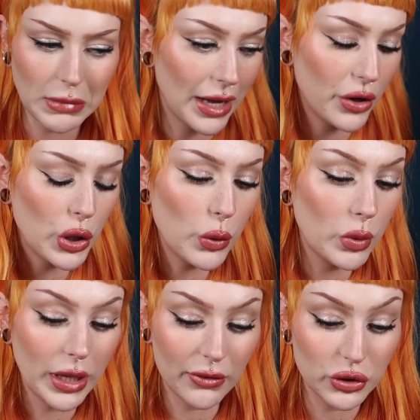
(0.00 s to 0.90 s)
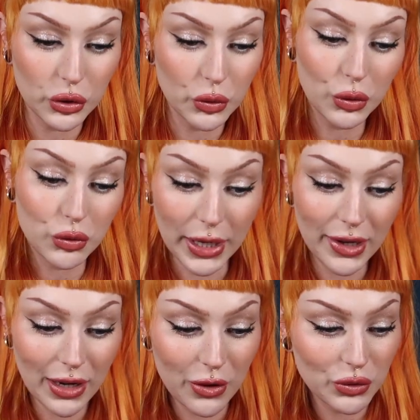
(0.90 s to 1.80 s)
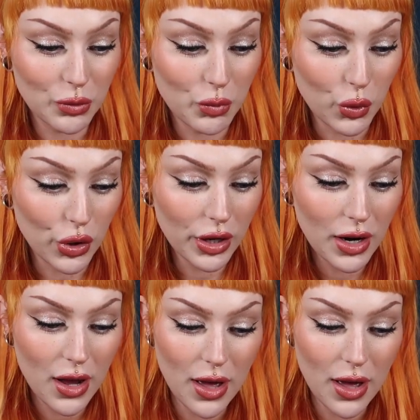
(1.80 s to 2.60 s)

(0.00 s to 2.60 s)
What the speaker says: I don't know, we'll have to try it out more.